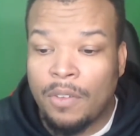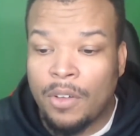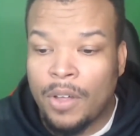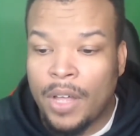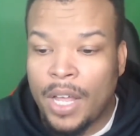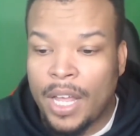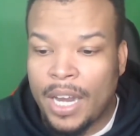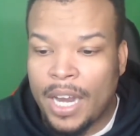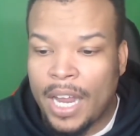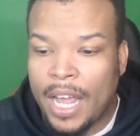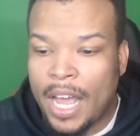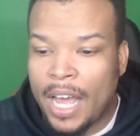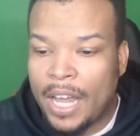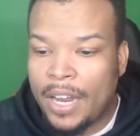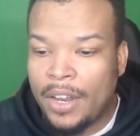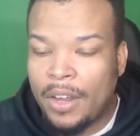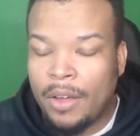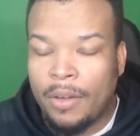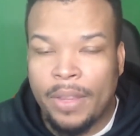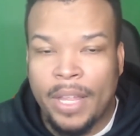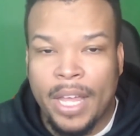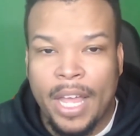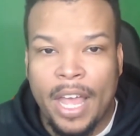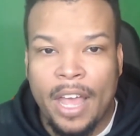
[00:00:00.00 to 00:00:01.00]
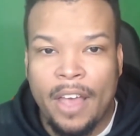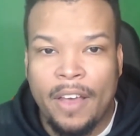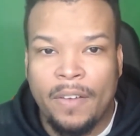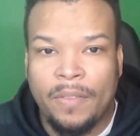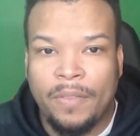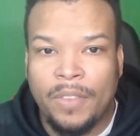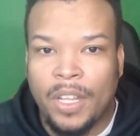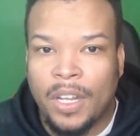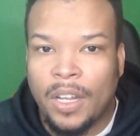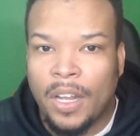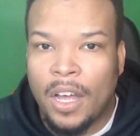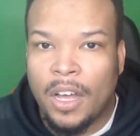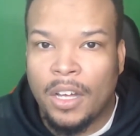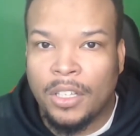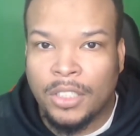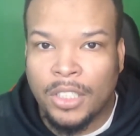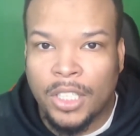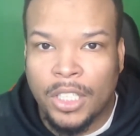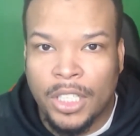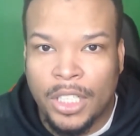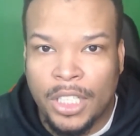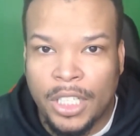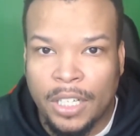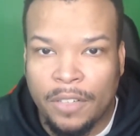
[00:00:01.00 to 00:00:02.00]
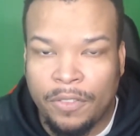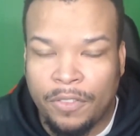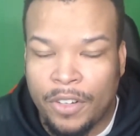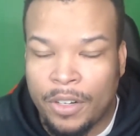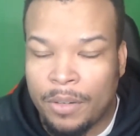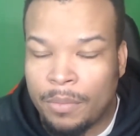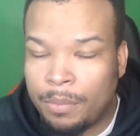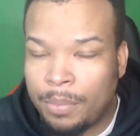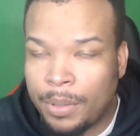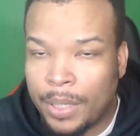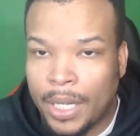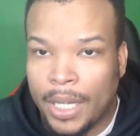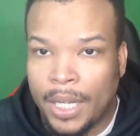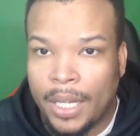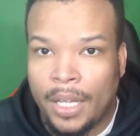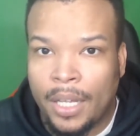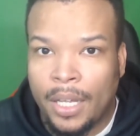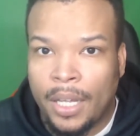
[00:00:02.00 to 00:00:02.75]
And I know the laws are different, but